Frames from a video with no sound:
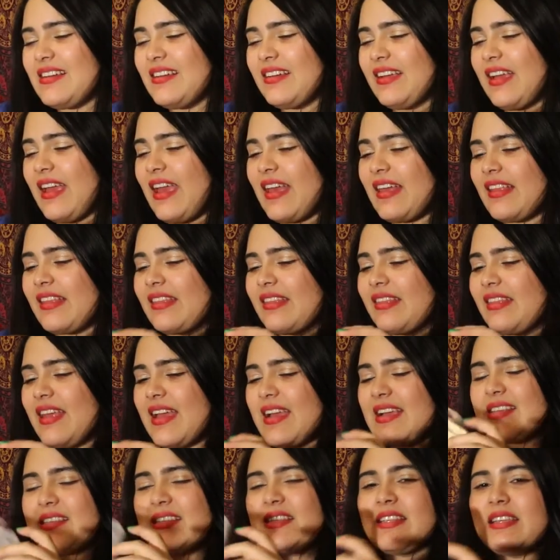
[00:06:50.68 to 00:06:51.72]
Okay,
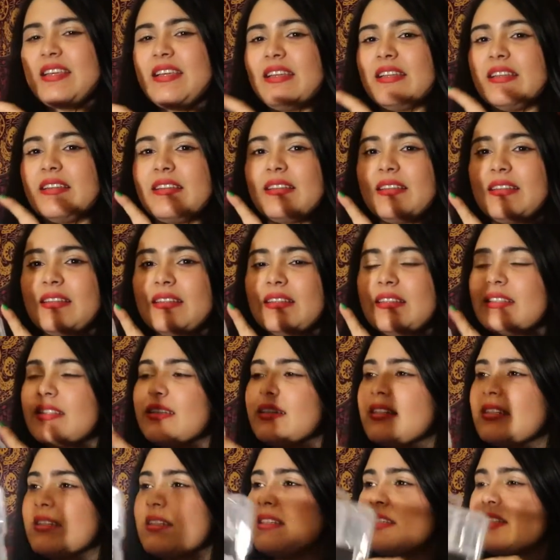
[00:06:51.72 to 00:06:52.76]
next thing.
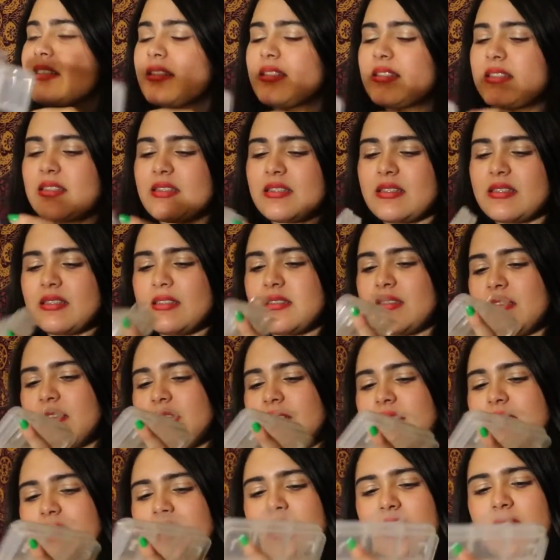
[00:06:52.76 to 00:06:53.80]
This,
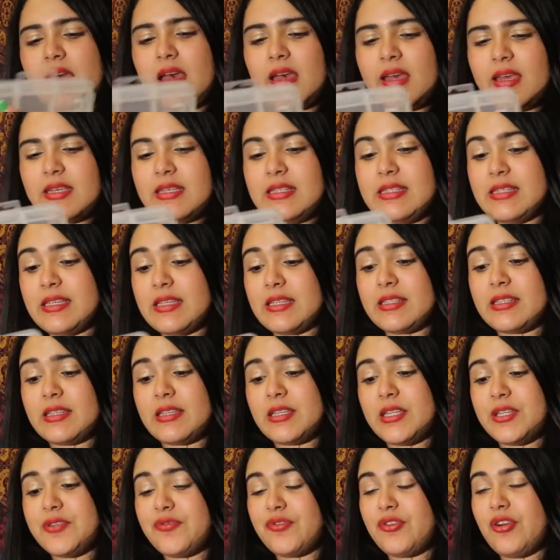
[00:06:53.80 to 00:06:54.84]
it says
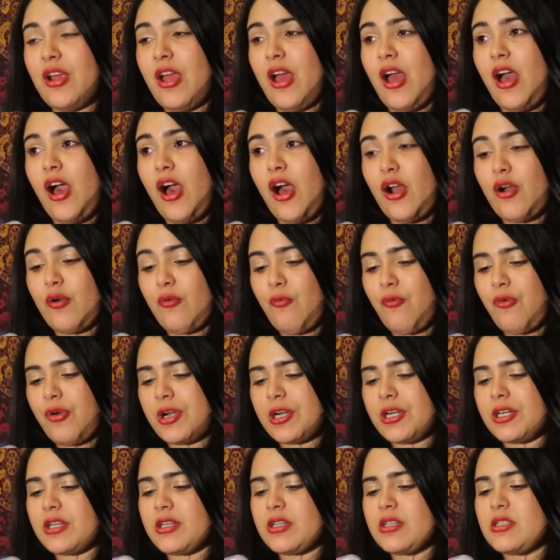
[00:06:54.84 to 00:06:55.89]
that it's for a
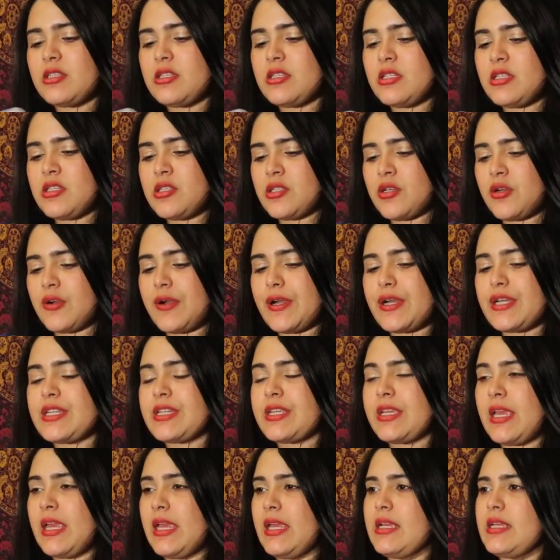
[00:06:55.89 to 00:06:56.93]
hardware
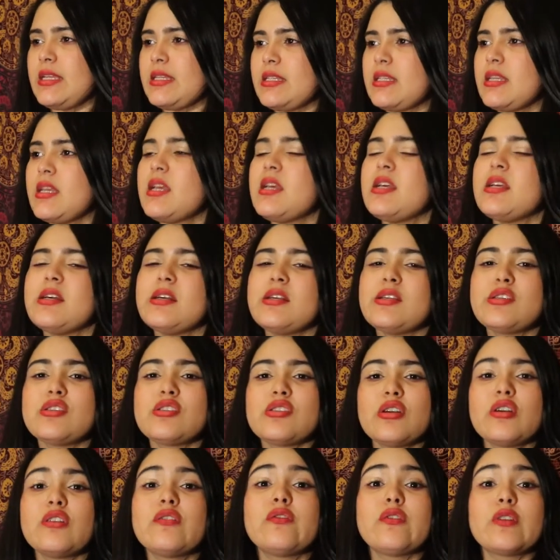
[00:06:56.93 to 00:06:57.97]
storage case.
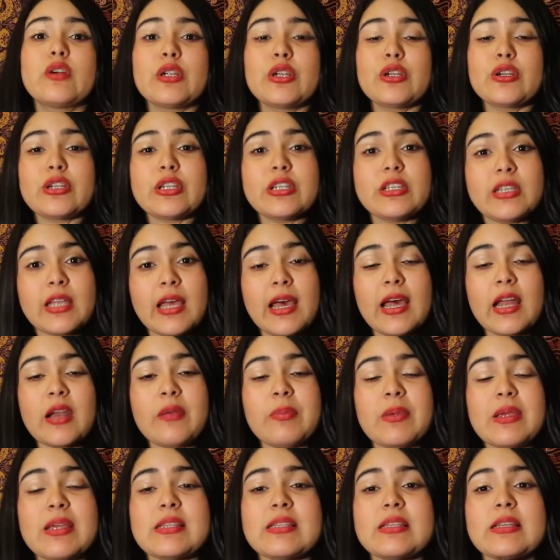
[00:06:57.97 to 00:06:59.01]
So for your
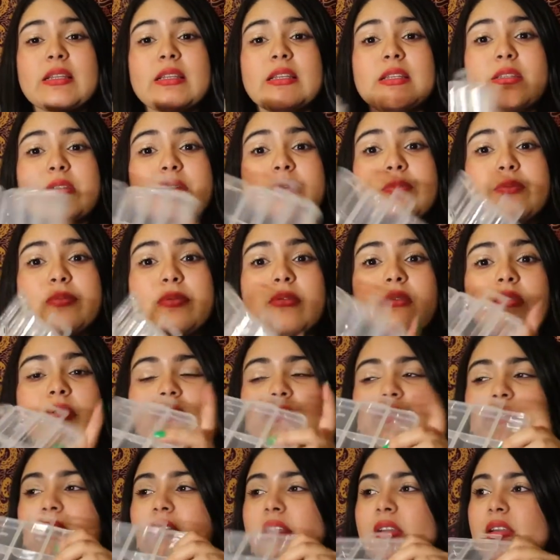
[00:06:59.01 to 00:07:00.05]
dad, basically, to
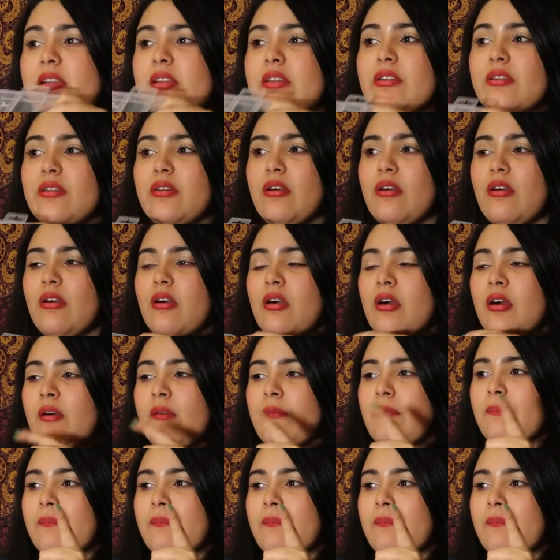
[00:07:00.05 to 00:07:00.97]
put the little